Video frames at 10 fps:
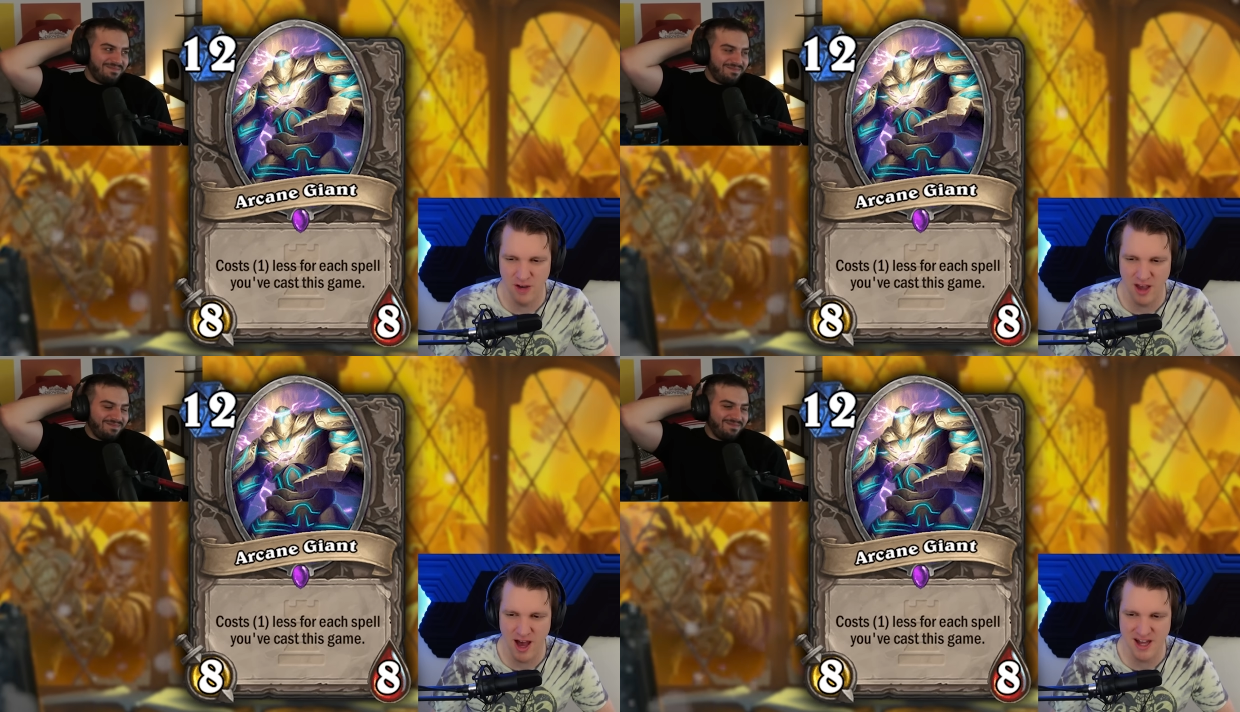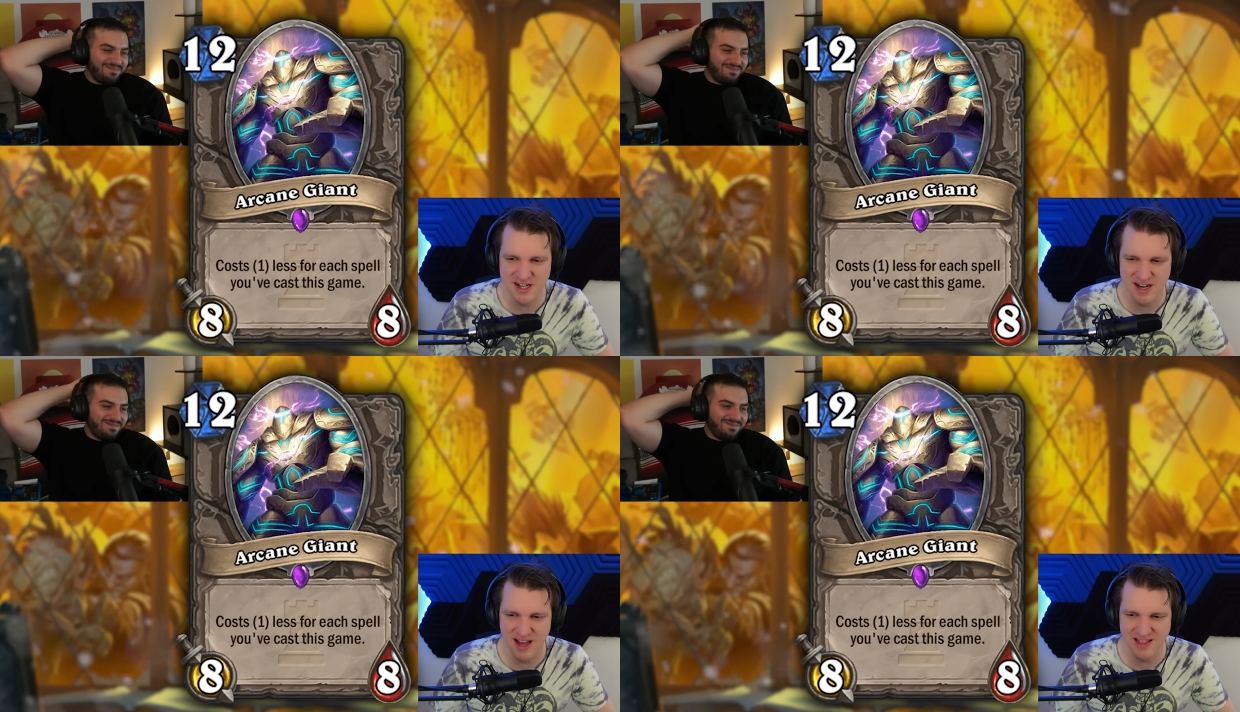
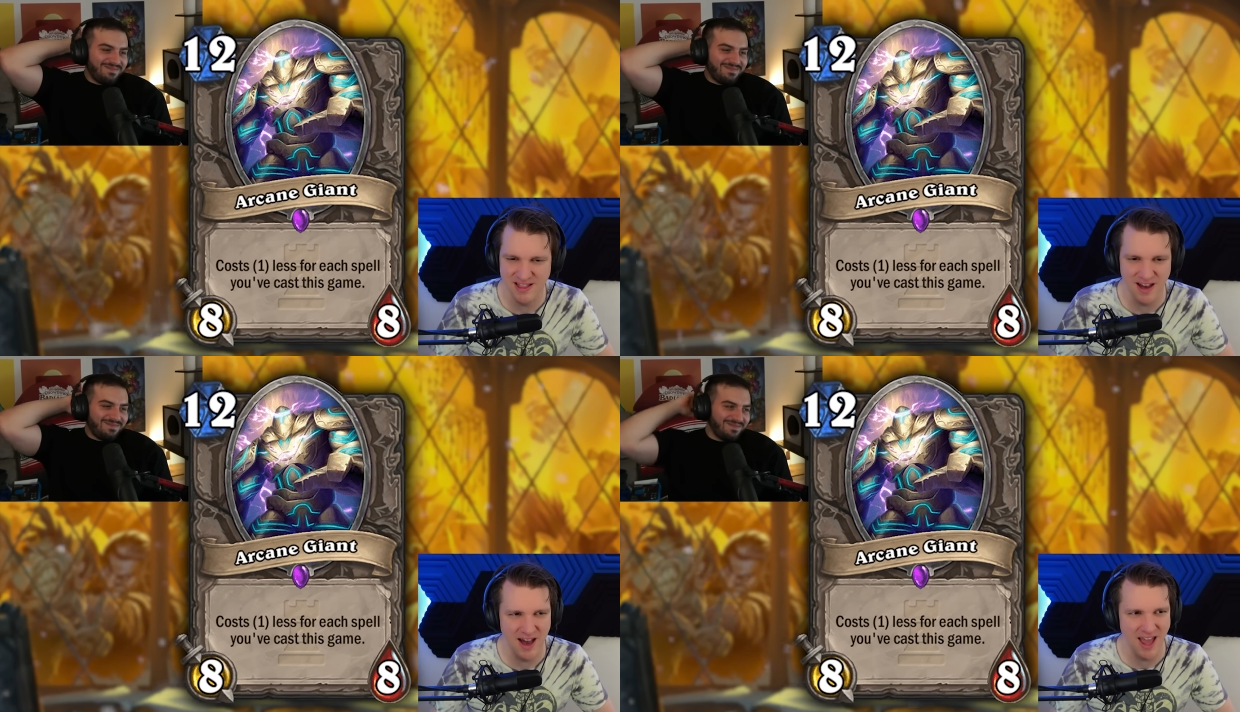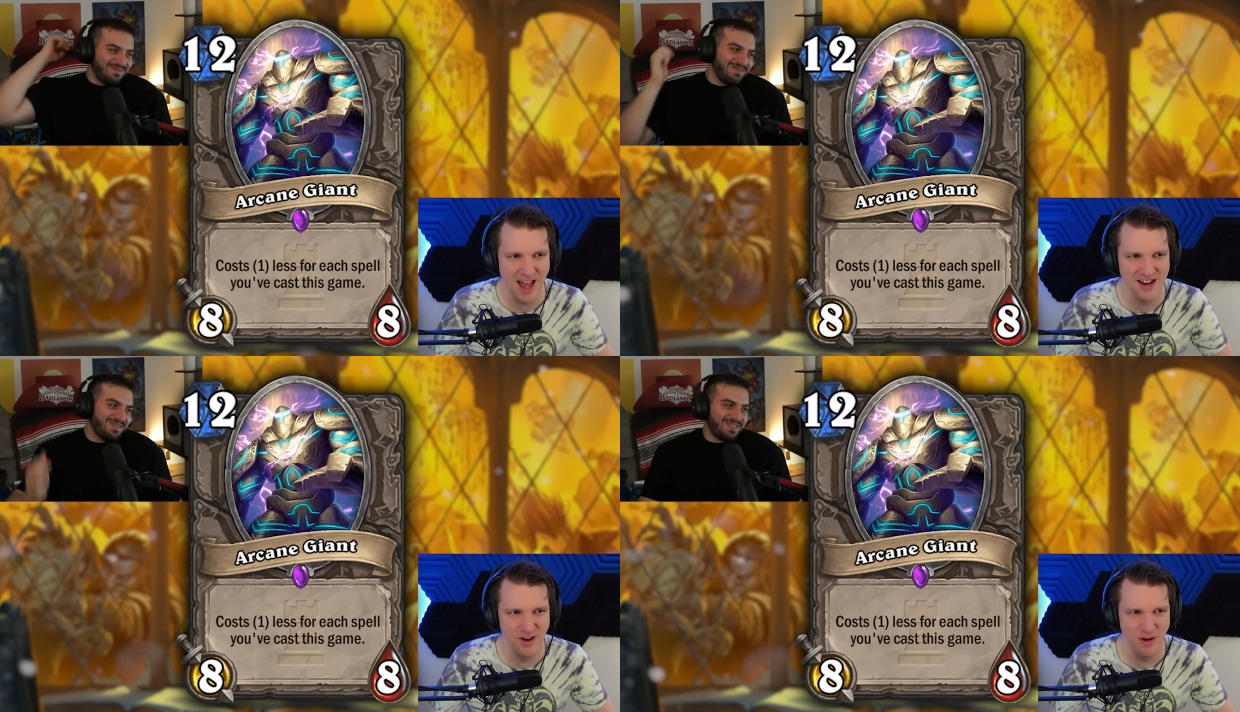Speaker 1: gosh, I, I
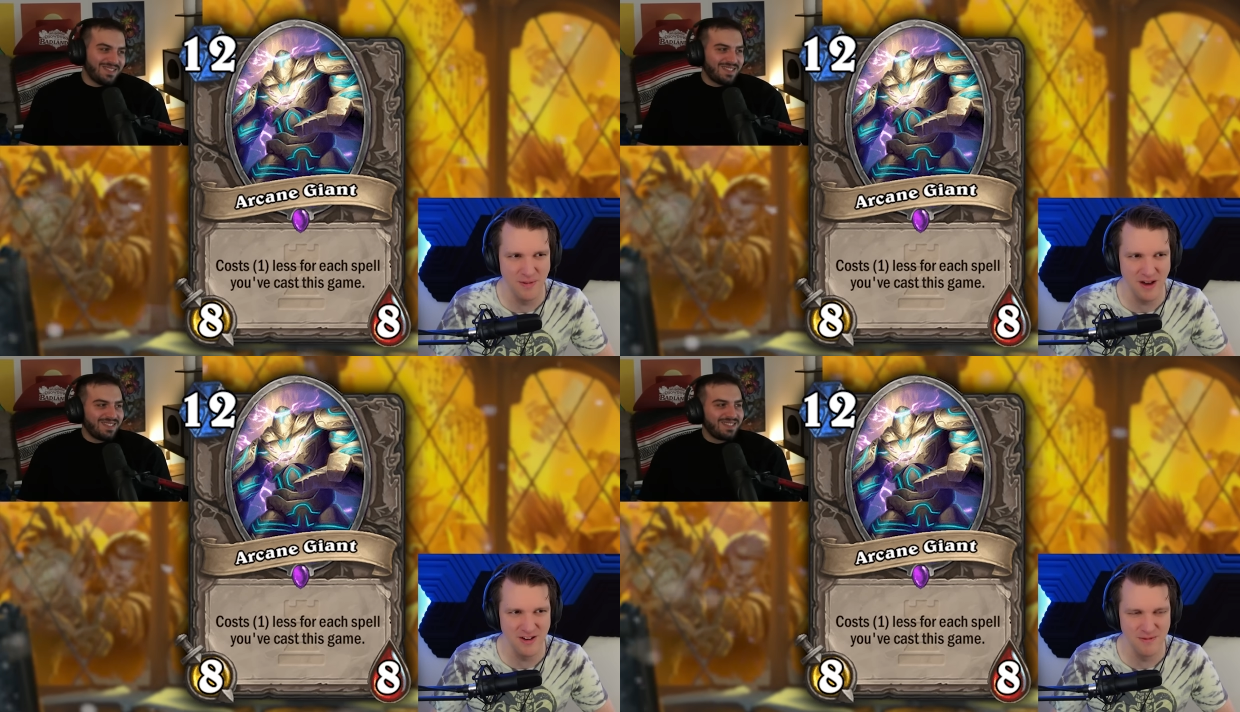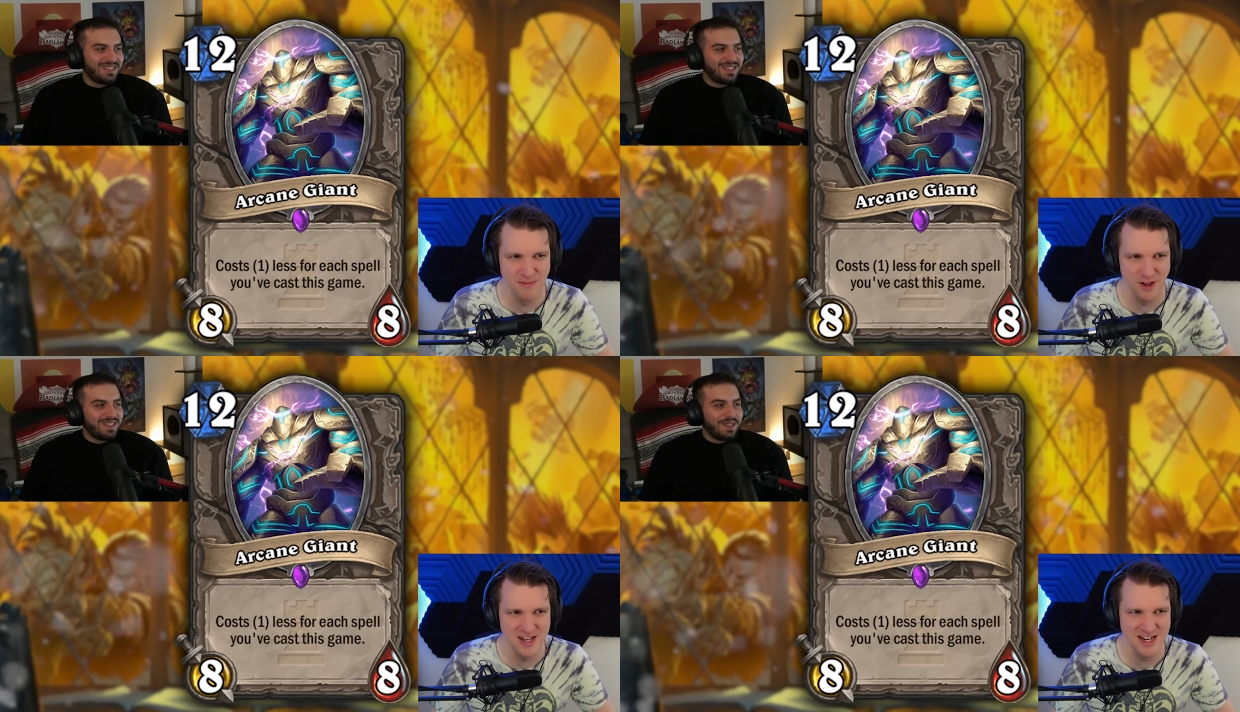I know about your
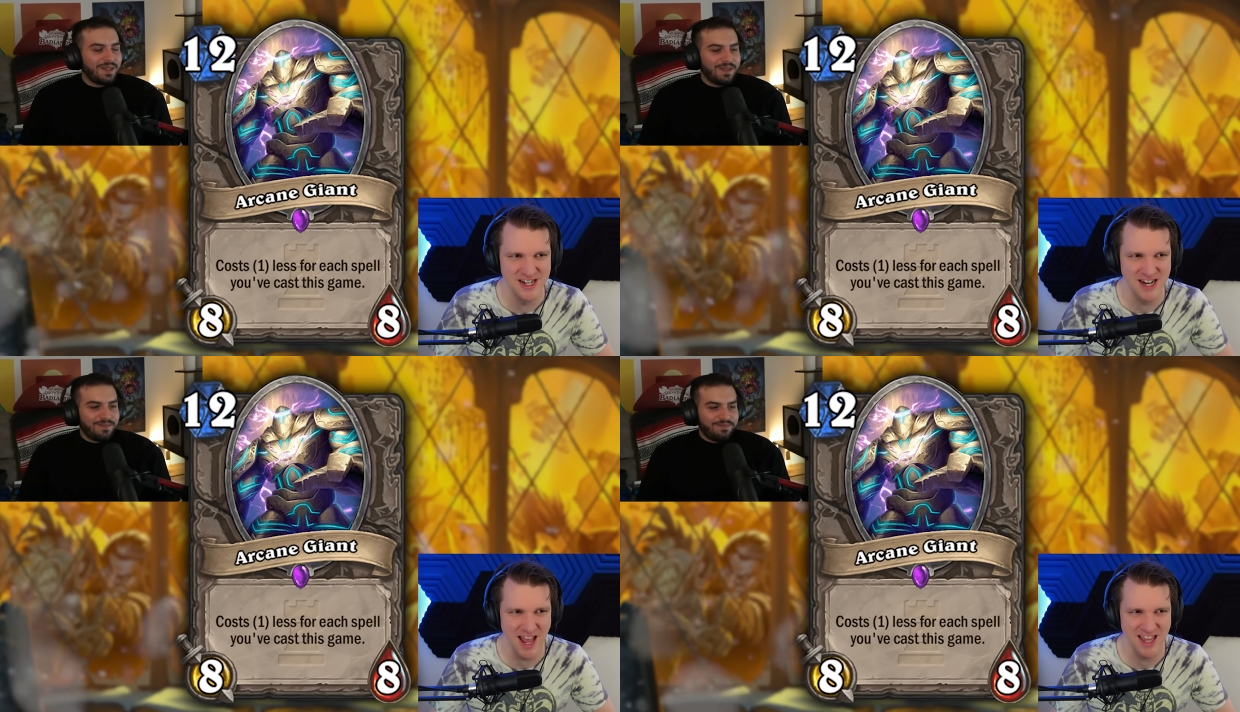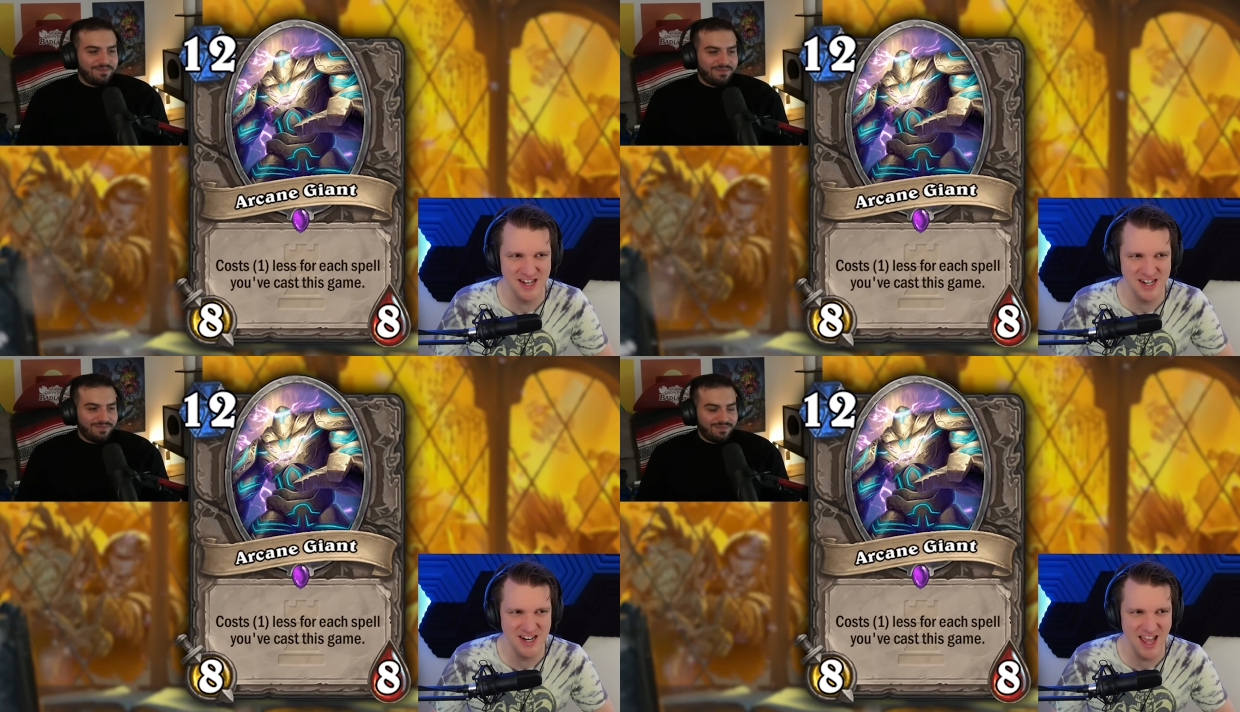molten
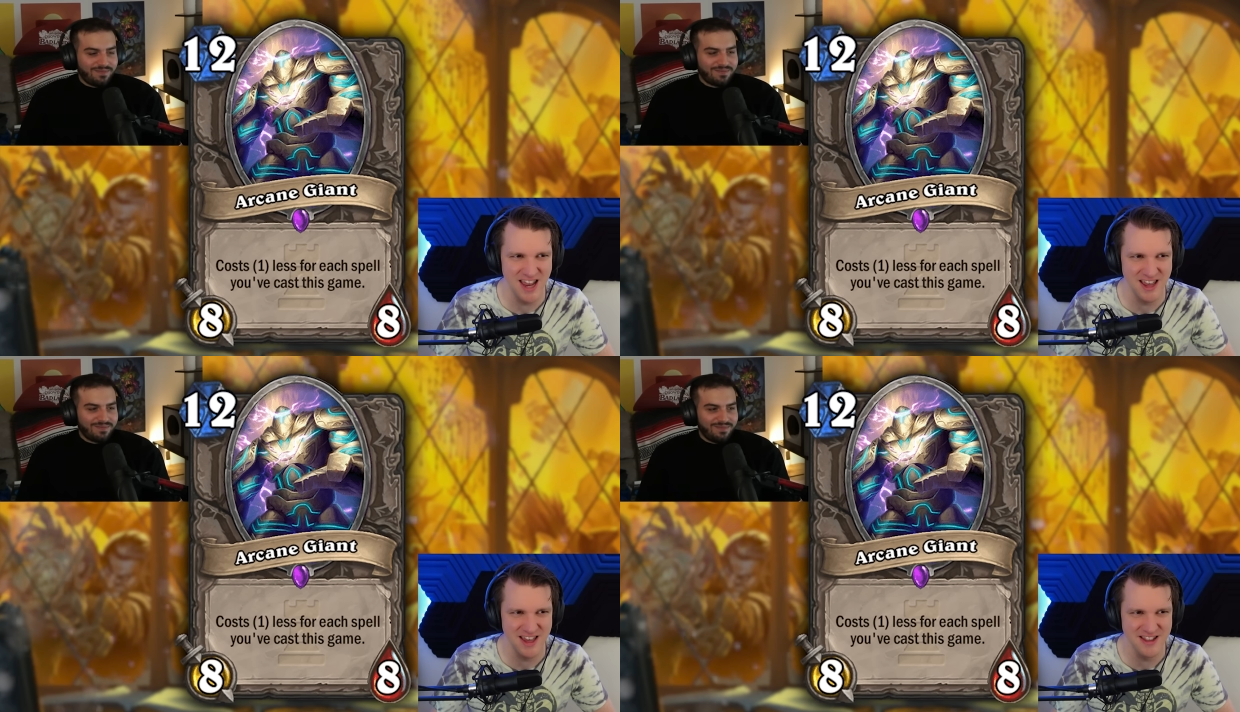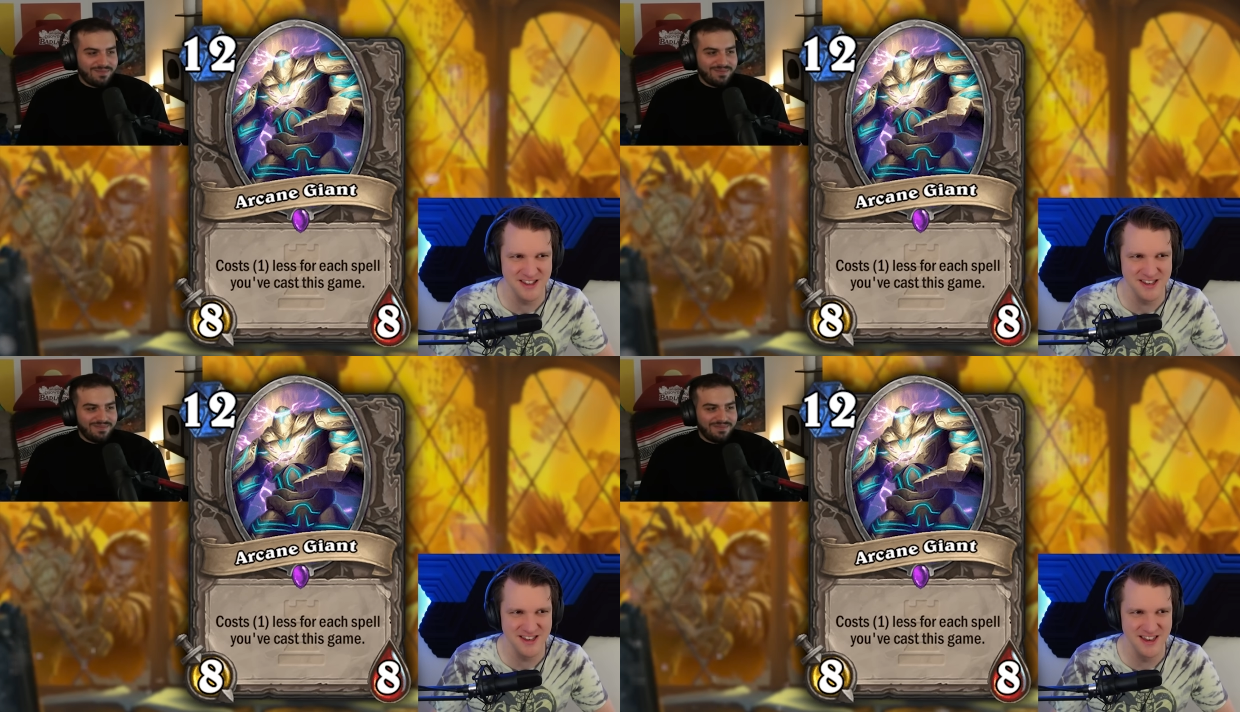giant
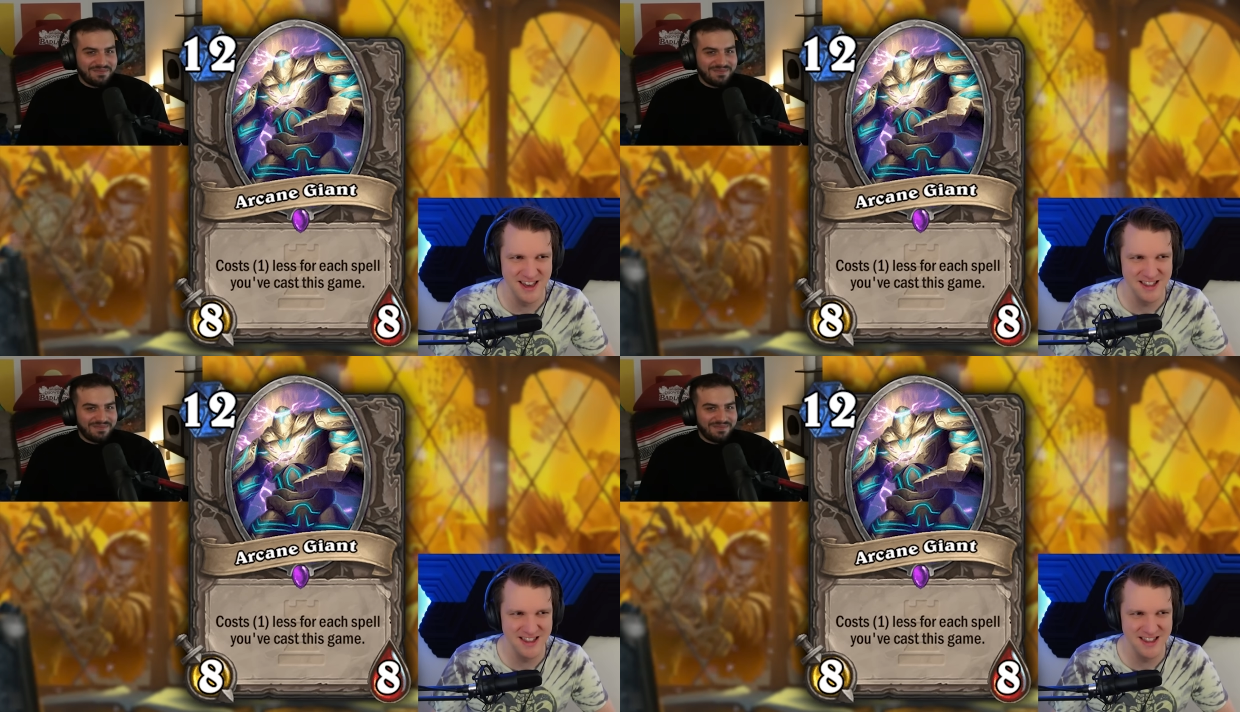shenanigans.